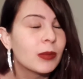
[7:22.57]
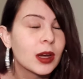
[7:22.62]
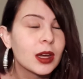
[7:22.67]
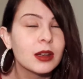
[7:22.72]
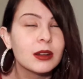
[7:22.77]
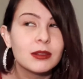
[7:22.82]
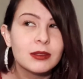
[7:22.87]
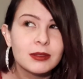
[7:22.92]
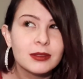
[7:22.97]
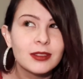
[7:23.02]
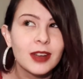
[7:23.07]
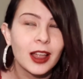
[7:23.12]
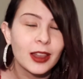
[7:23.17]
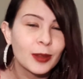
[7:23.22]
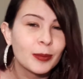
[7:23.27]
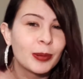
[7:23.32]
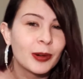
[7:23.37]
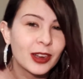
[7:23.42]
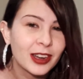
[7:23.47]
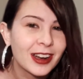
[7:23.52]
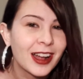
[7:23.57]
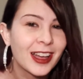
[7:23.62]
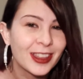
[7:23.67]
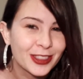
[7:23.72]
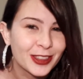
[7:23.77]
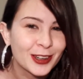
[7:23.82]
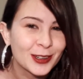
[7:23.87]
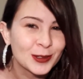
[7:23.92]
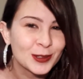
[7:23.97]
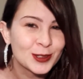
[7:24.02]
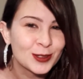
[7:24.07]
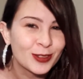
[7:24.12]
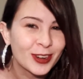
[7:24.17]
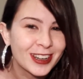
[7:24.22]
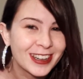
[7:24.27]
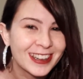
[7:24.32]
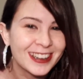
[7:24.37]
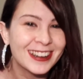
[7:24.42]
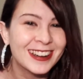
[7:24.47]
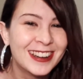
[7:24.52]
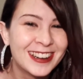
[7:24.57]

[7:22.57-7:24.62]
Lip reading: but not the point. I thought it was funny.